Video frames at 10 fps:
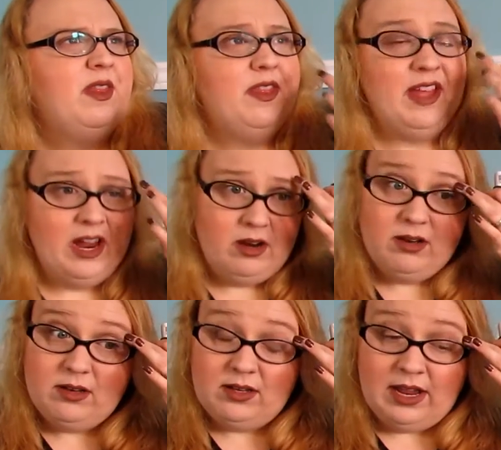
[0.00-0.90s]

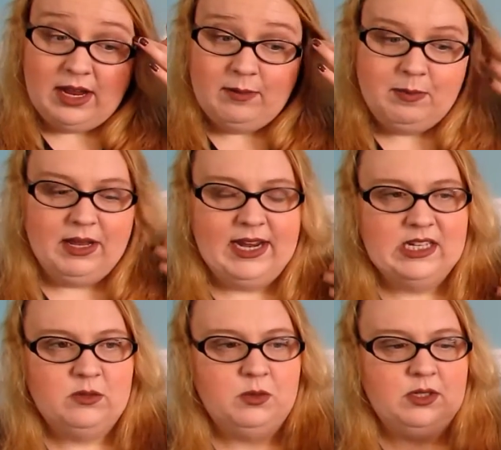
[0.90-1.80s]
That
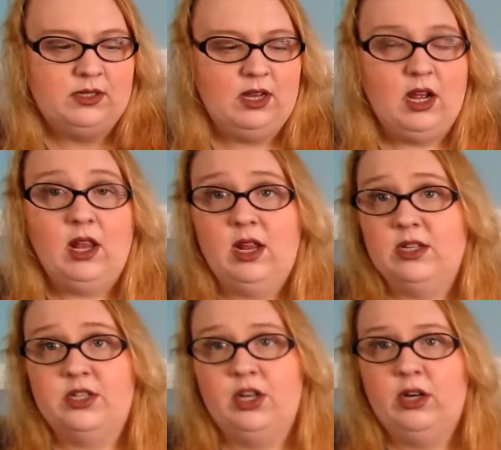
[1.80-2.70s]
place was a
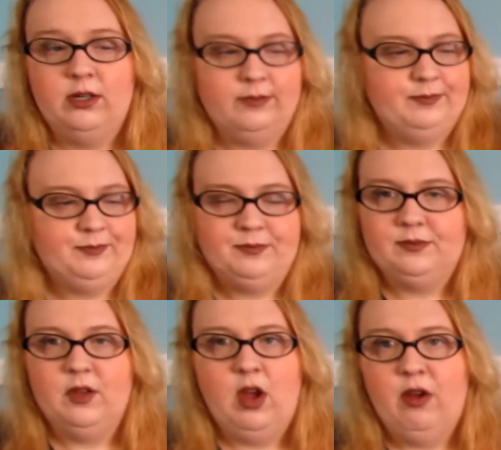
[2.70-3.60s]
cluster
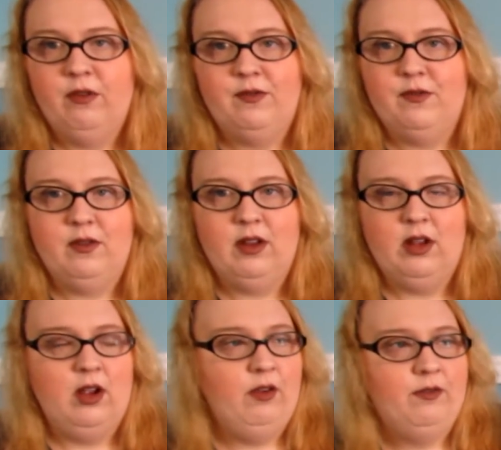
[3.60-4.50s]
of
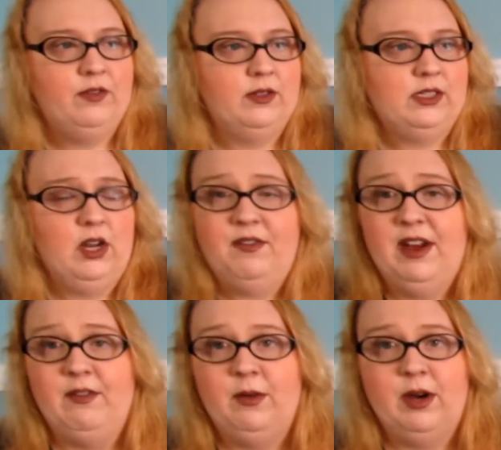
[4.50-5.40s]
stuff
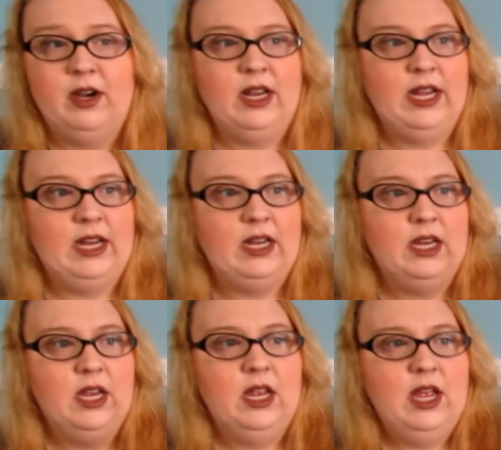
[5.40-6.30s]
everywhere. Like
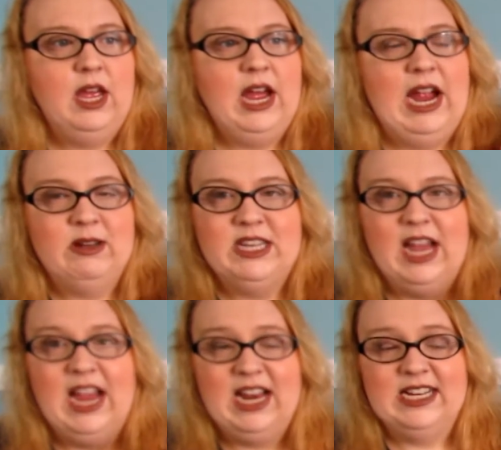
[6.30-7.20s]
I
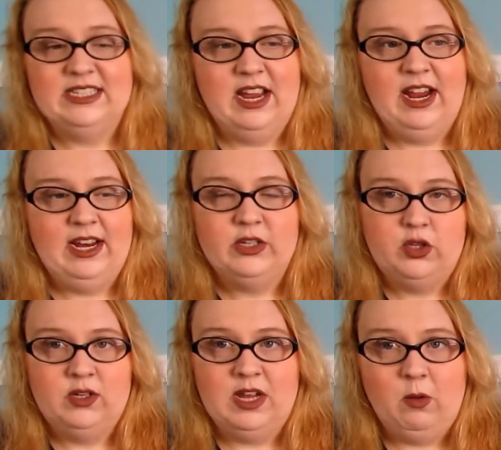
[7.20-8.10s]
had anxiety as
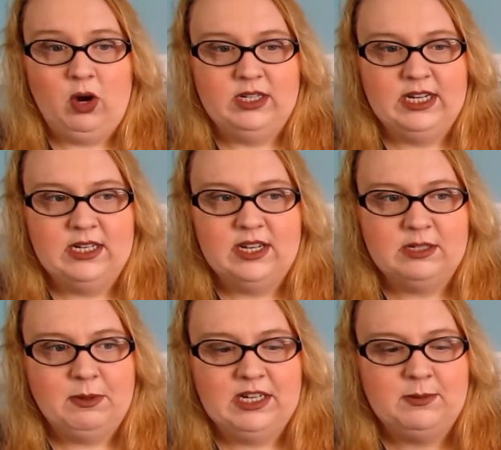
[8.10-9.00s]
soon as I walked into this
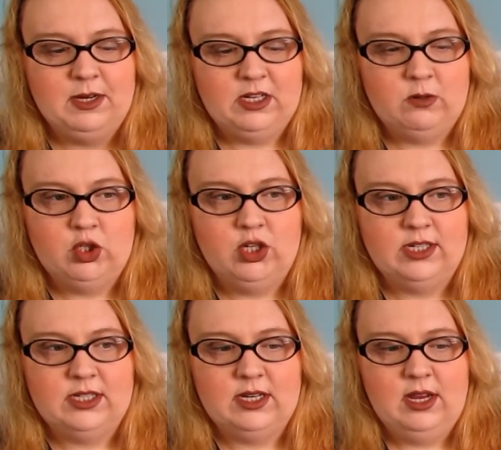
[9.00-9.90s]
place because it was
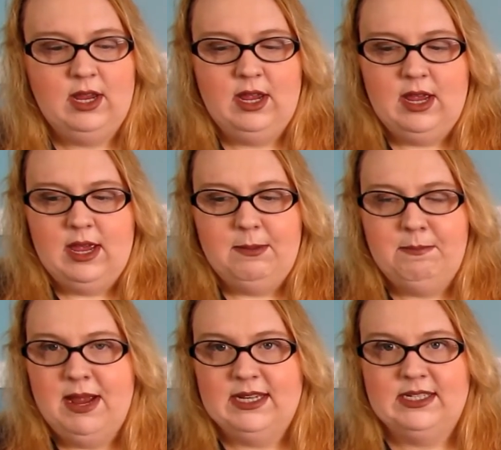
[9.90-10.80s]
just
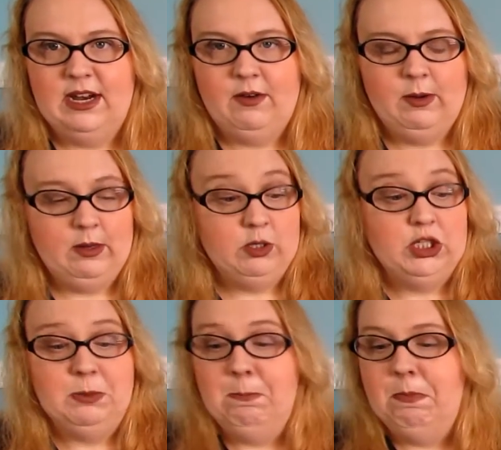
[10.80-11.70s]
mess everywhere. There was
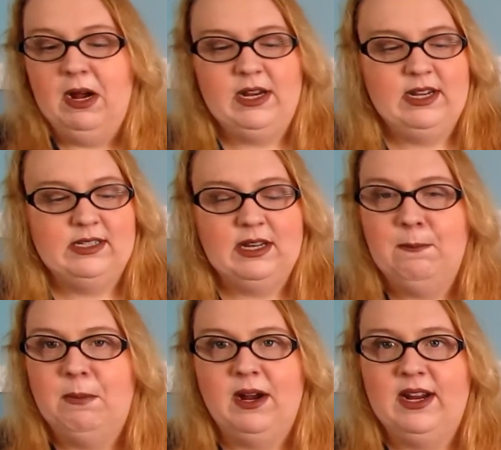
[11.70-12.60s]
just buckets
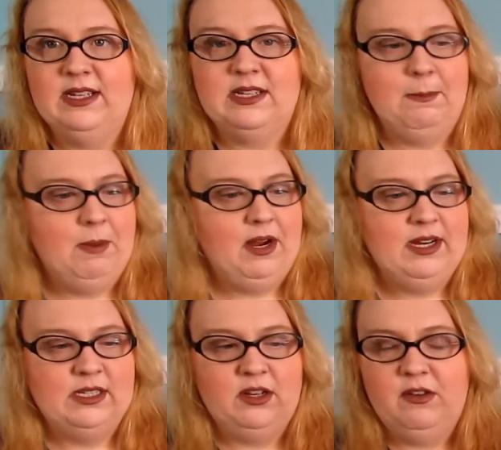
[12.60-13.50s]
and buckets and
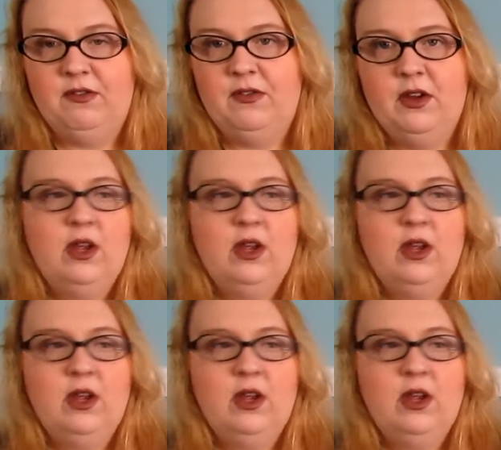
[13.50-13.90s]
buckets of